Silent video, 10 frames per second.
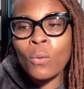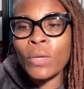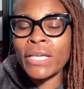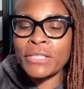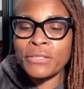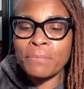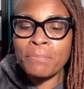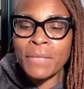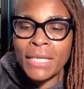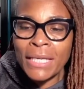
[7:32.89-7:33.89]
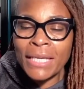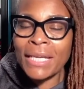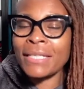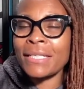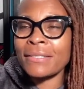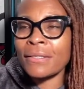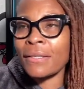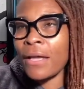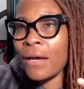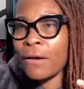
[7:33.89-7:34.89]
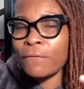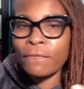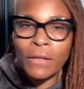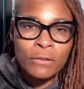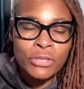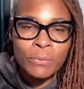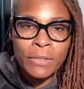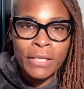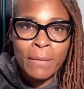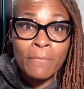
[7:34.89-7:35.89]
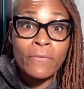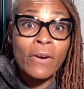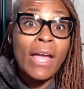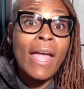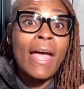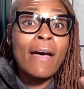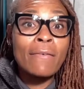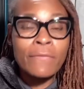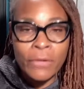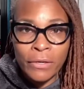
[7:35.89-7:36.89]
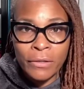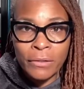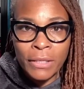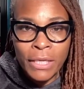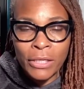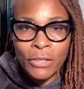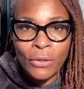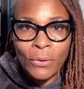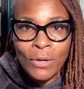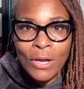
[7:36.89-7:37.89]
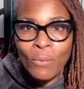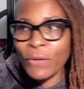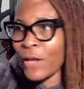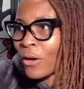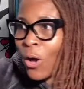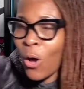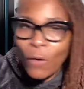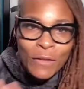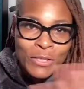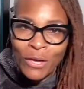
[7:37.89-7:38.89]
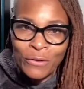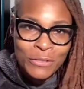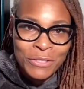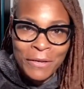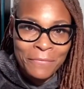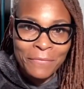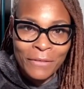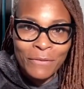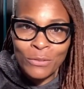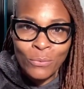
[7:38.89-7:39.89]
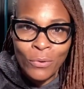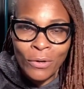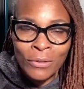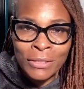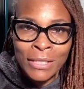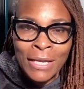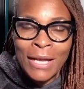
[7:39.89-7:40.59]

we get to be in this love fellowship with him forever, you know, without all this other stuff of this world.